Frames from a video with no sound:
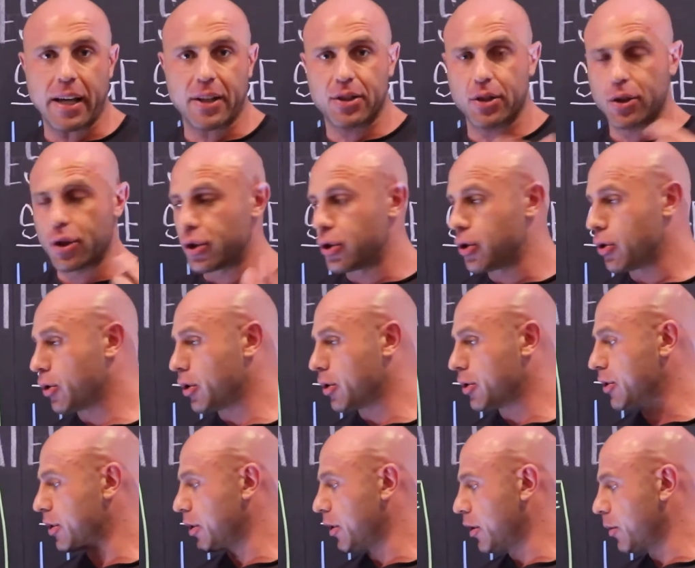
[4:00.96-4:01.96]
and the
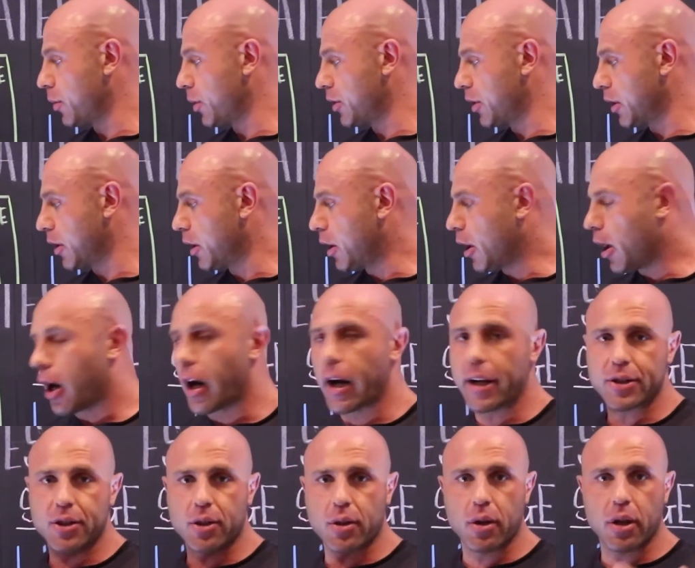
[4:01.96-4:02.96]
sugars with the
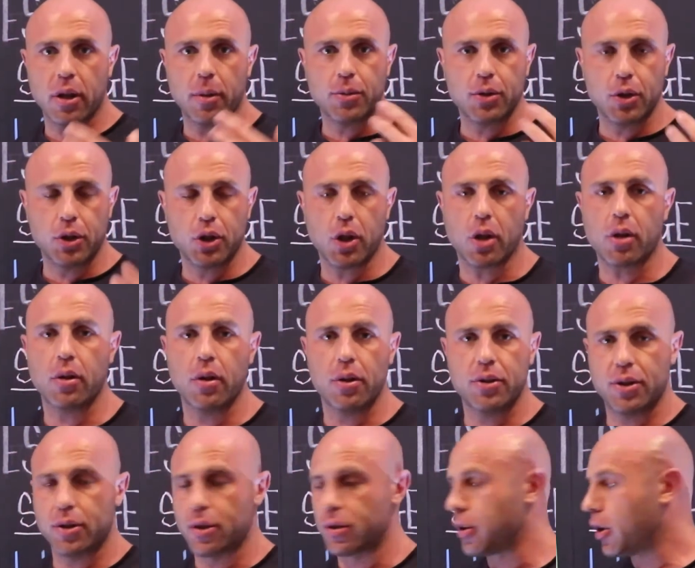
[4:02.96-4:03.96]
ice creams and
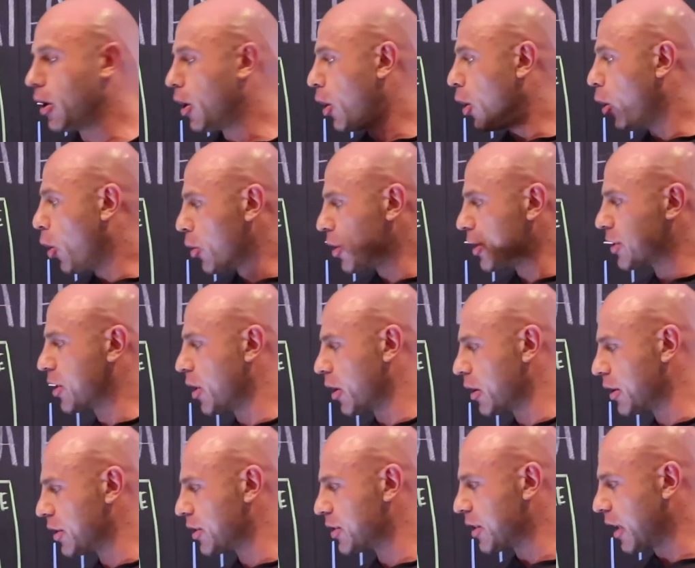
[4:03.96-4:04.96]
chocolates and all this kind
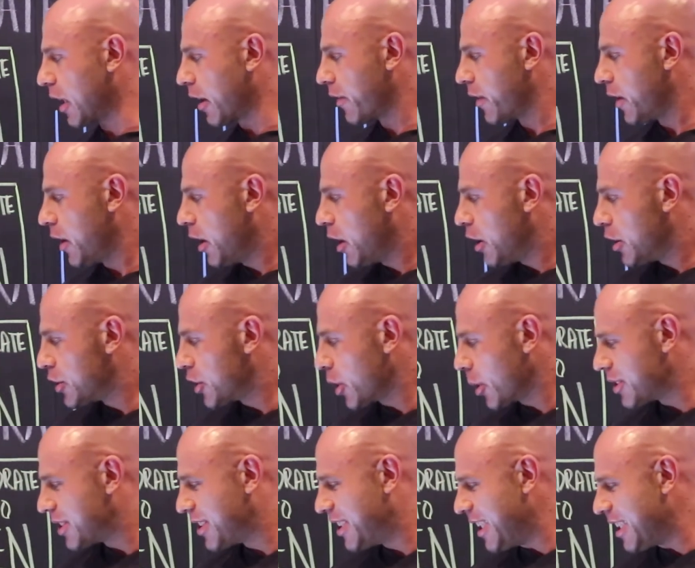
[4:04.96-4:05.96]
of stuff. So
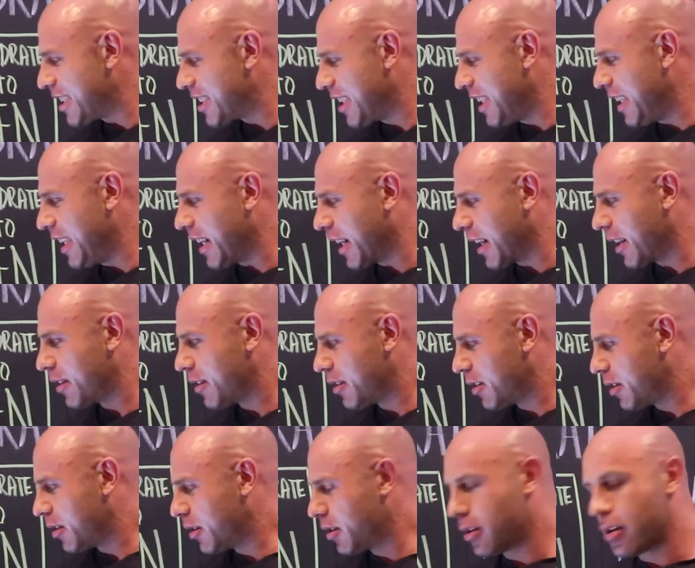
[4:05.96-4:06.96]
it's this here
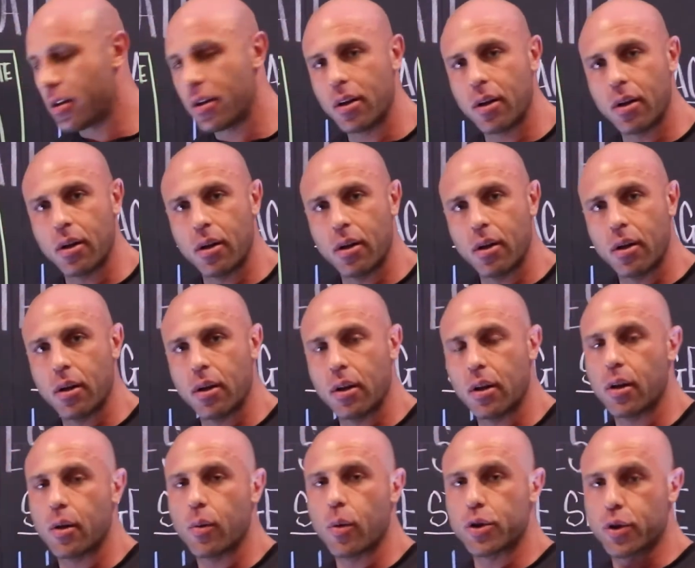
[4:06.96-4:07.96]

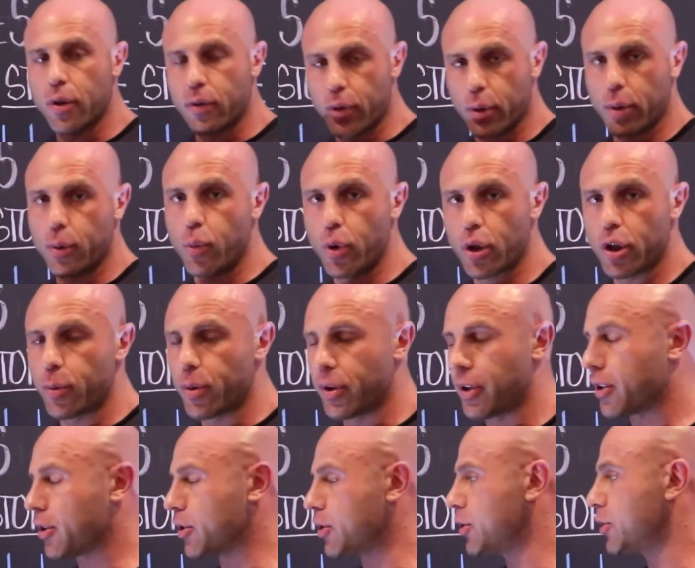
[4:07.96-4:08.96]
which we're really, really
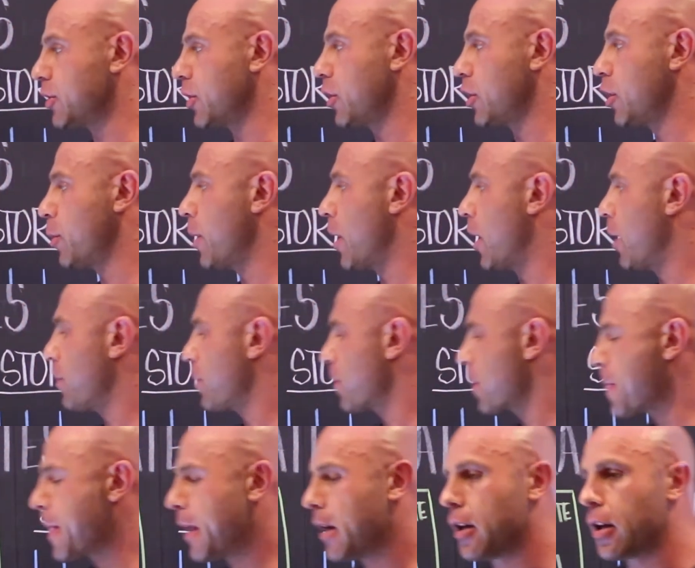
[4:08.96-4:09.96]
concerned about.
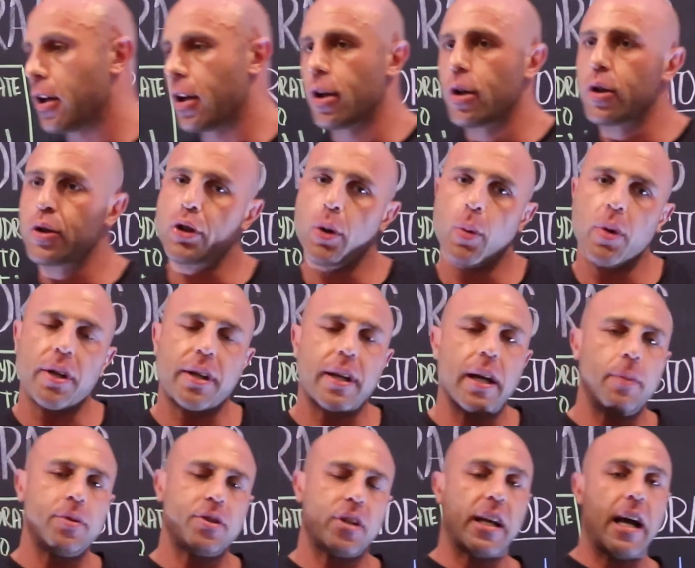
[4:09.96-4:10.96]
So when it
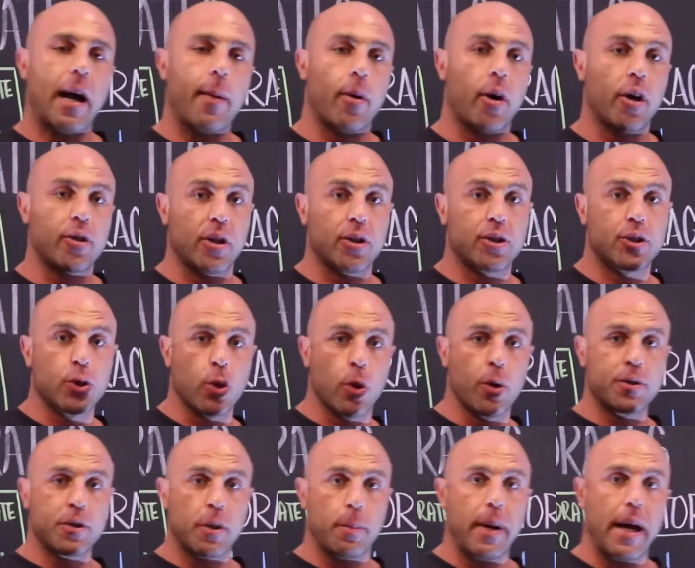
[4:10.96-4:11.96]
comes to carbohydrate
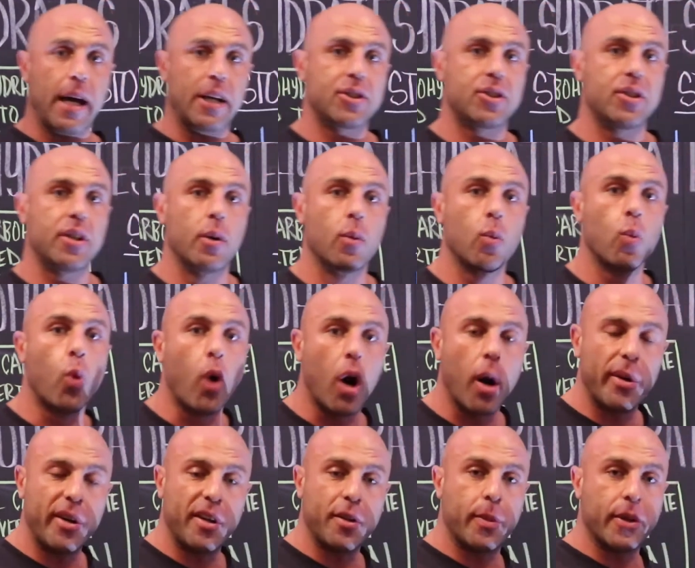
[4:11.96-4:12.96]
storage capacity and why
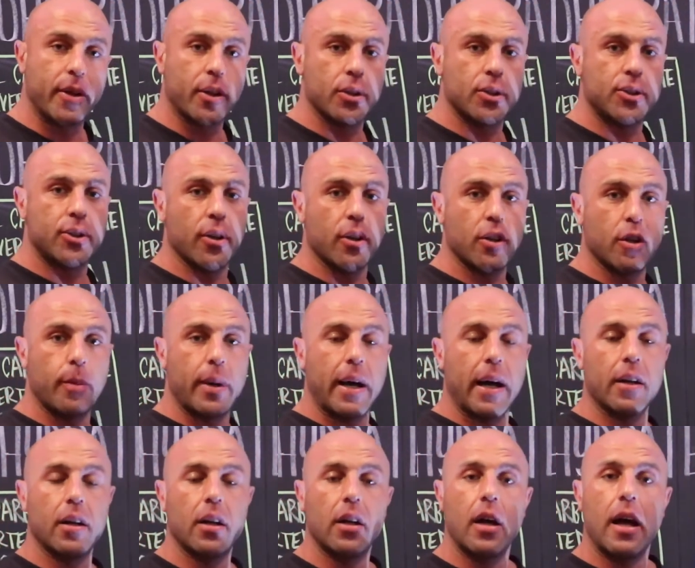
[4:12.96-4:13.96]
we need to be concerned
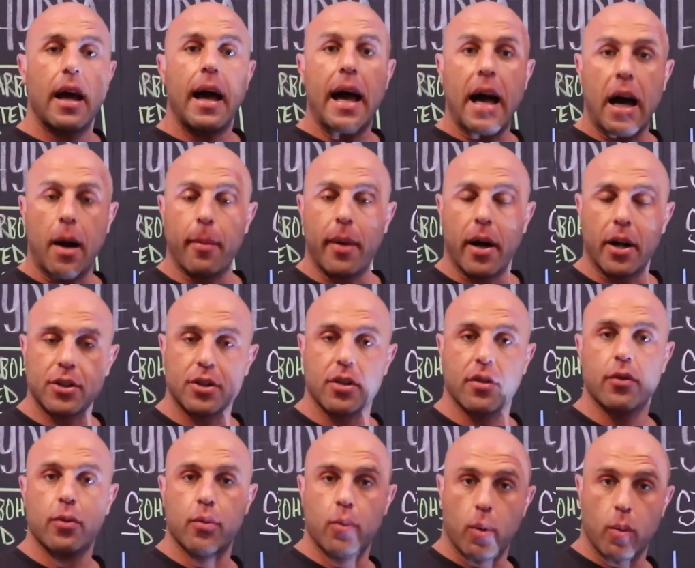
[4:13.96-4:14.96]
about how much
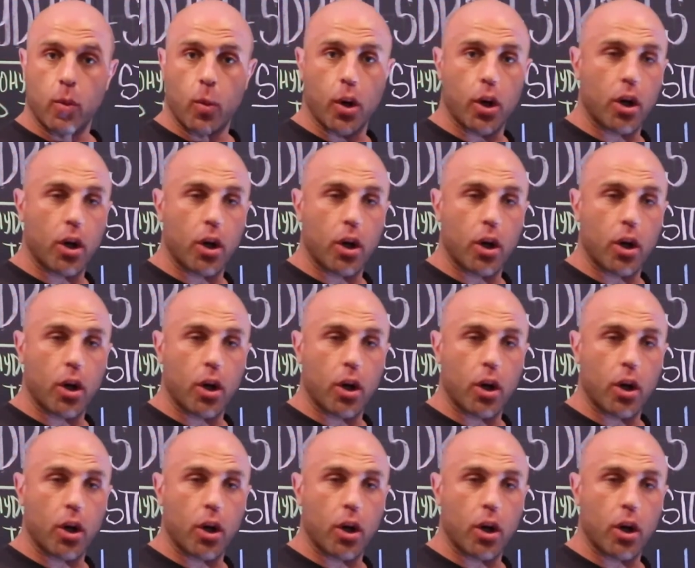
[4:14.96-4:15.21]
of what